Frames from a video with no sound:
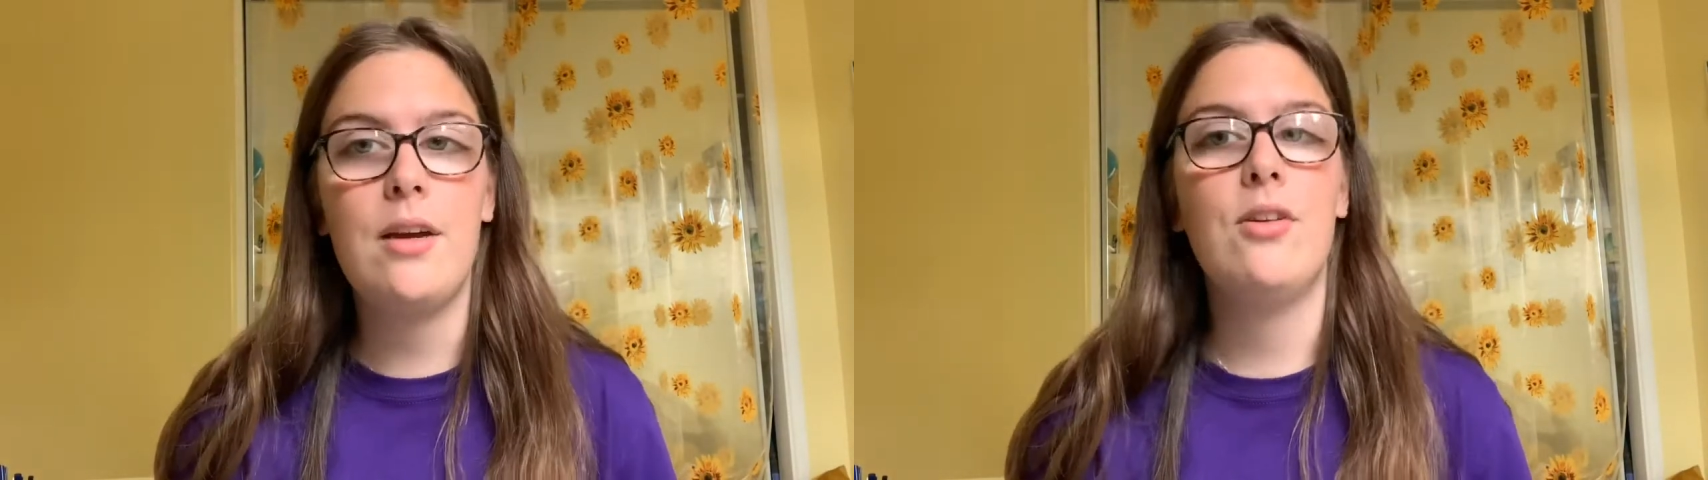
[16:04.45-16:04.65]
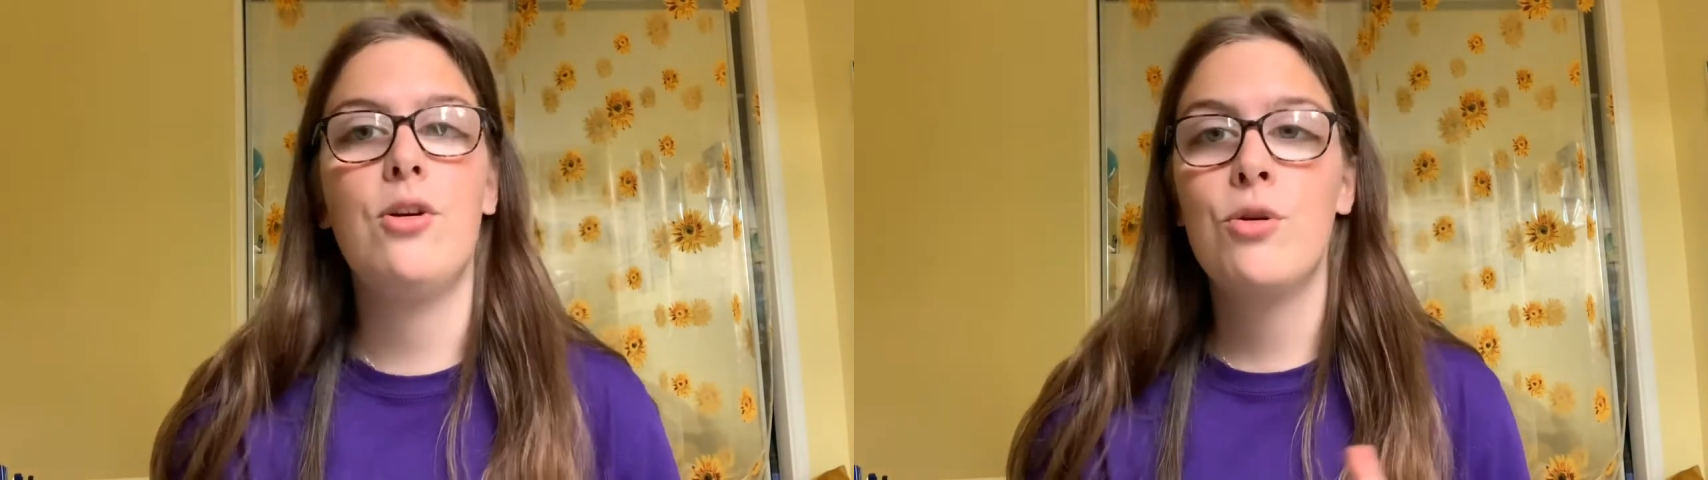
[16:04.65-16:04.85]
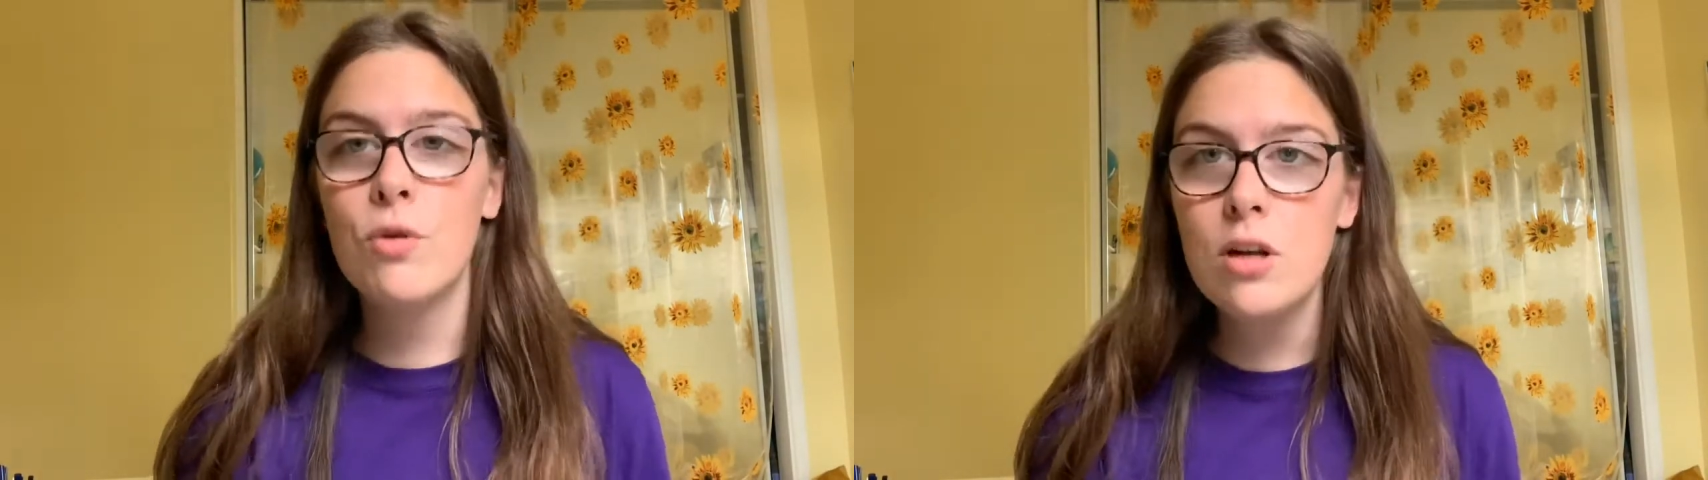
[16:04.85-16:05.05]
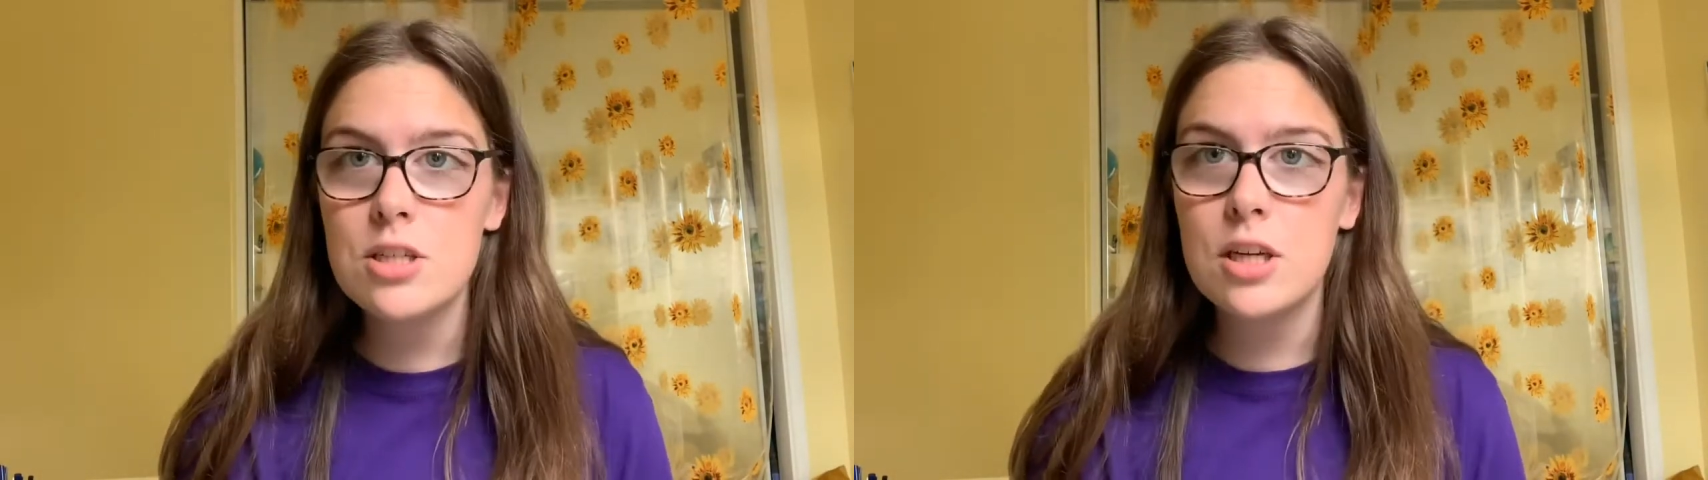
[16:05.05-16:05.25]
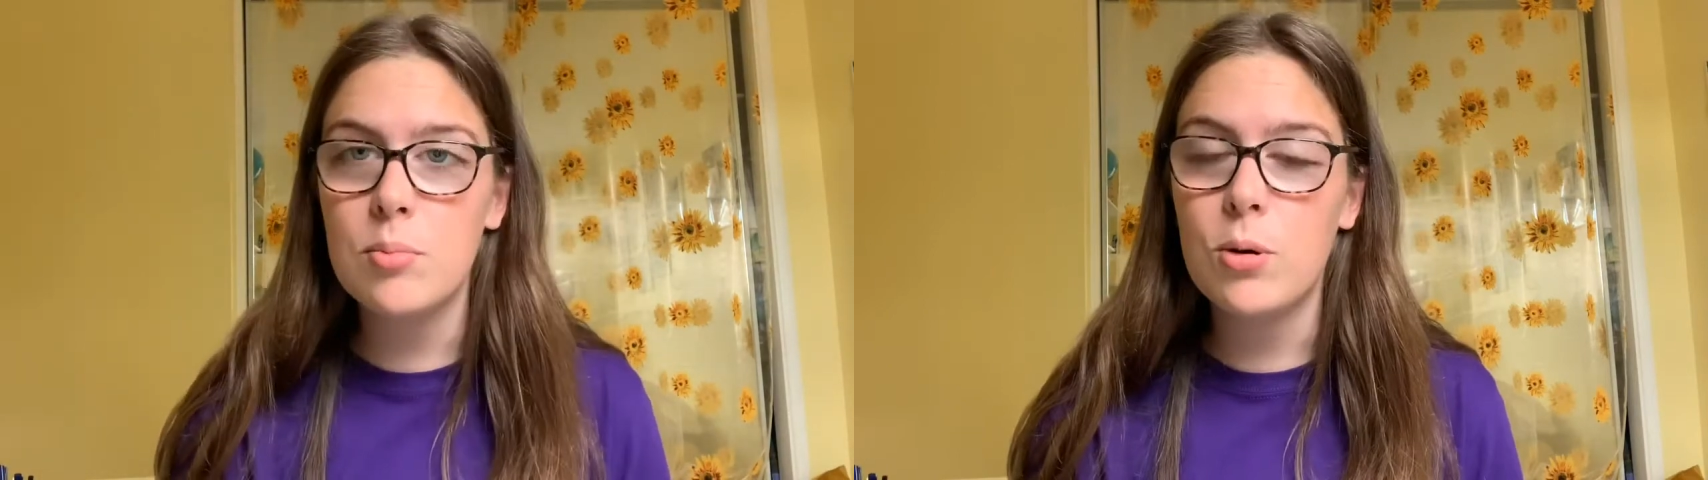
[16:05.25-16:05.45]

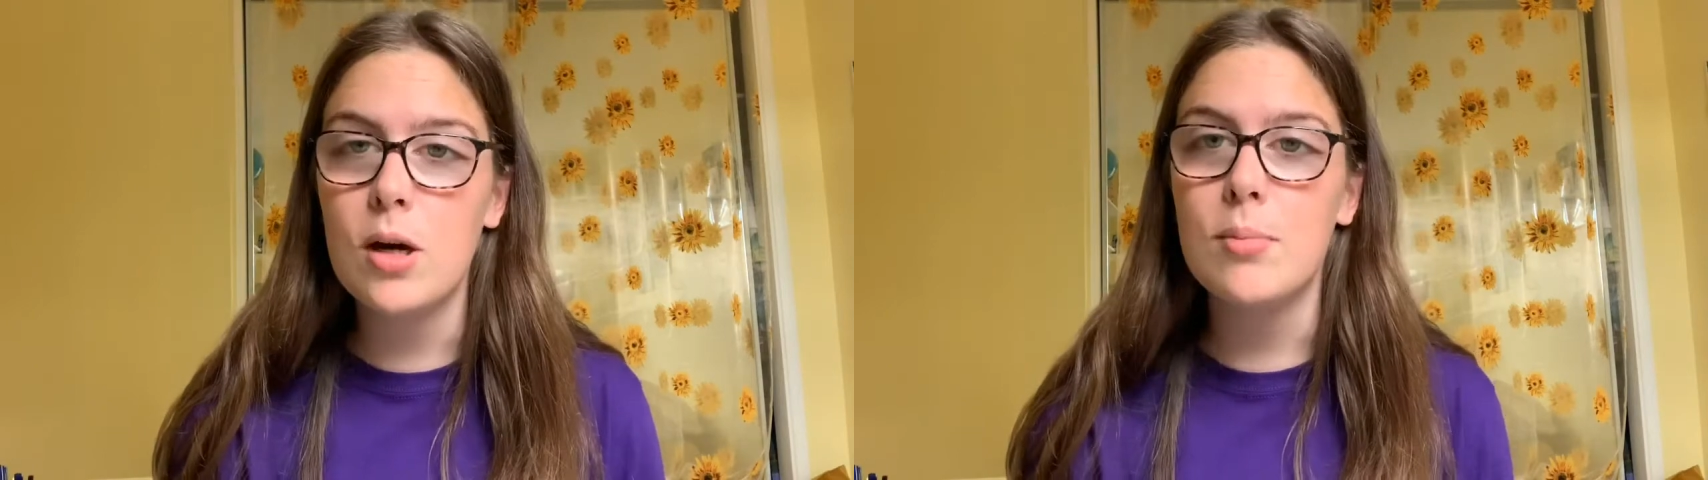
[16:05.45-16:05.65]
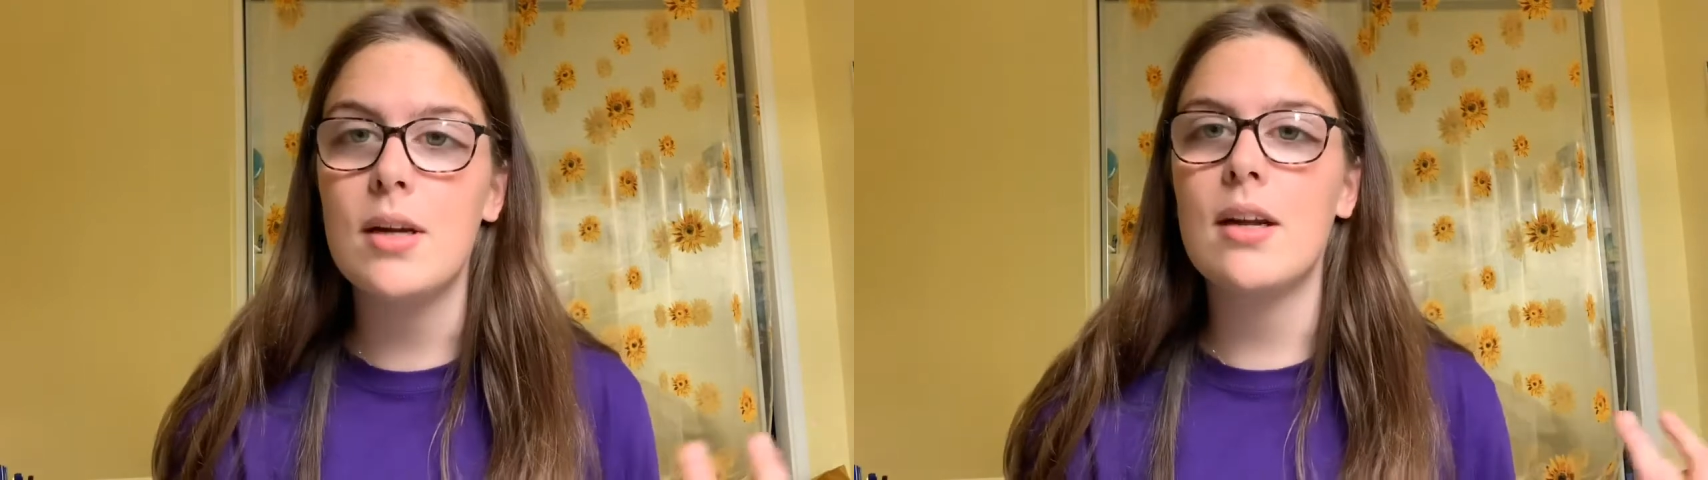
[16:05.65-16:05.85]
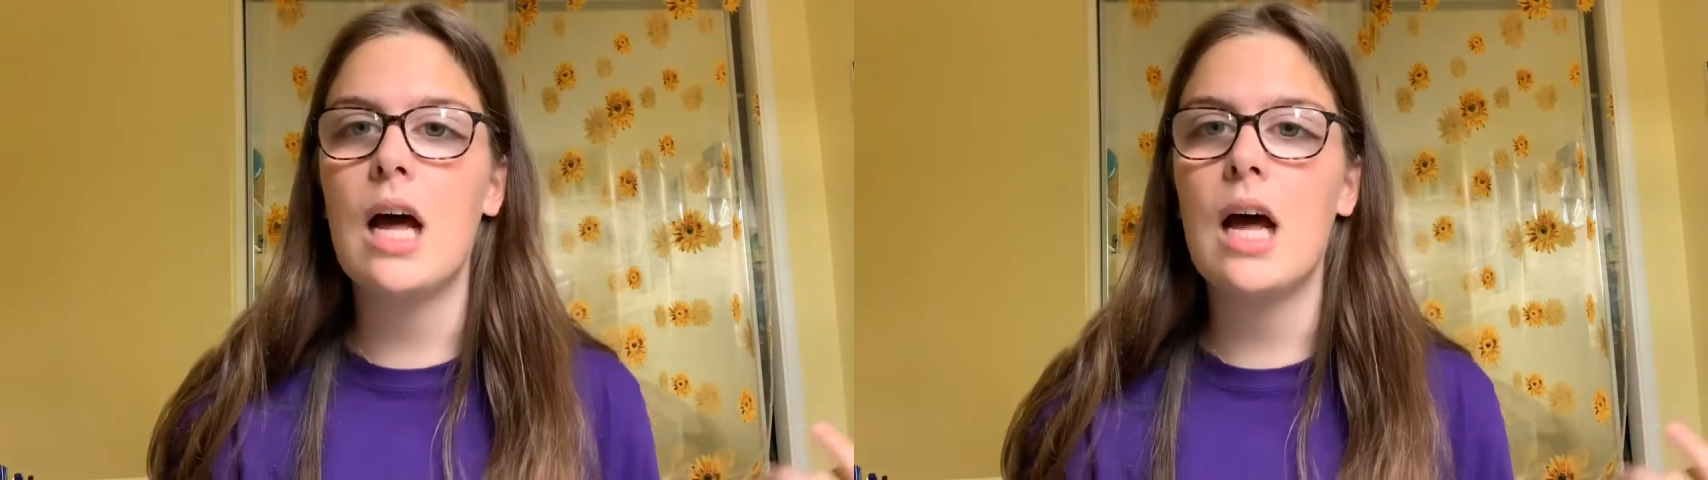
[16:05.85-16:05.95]
neurology appointment